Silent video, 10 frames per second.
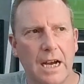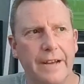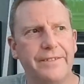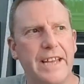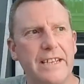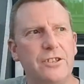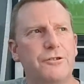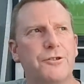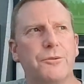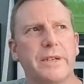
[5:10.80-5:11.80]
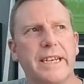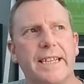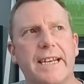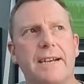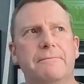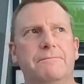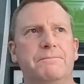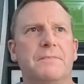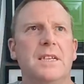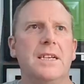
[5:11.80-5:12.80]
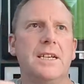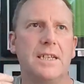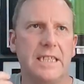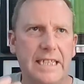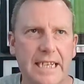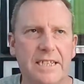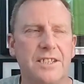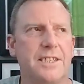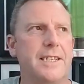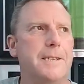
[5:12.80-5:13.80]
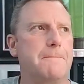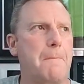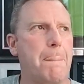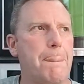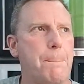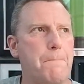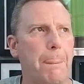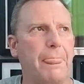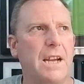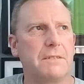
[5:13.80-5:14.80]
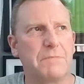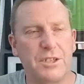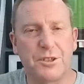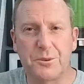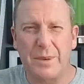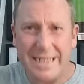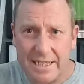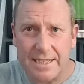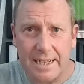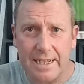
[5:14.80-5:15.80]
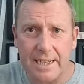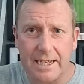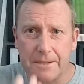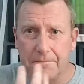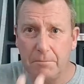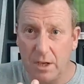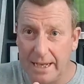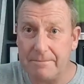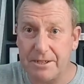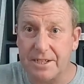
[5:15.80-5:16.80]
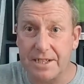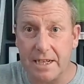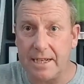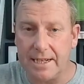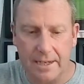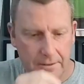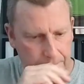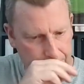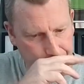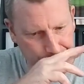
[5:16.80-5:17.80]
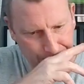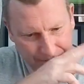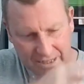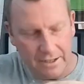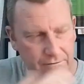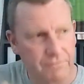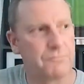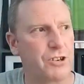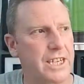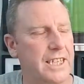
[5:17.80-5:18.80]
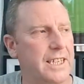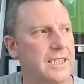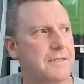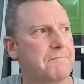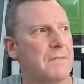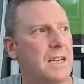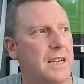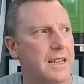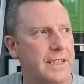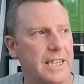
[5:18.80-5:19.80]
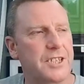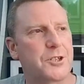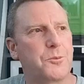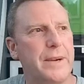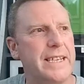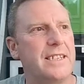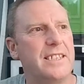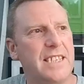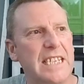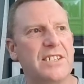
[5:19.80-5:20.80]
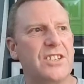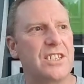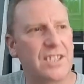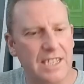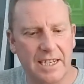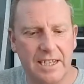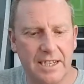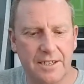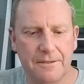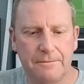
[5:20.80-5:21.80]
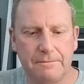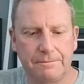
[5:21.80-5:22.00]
And then you sort of get that yeasty, sweet stickiness. My lips are sticky now. I'm drinking this. That sweet, yeasty stickiness.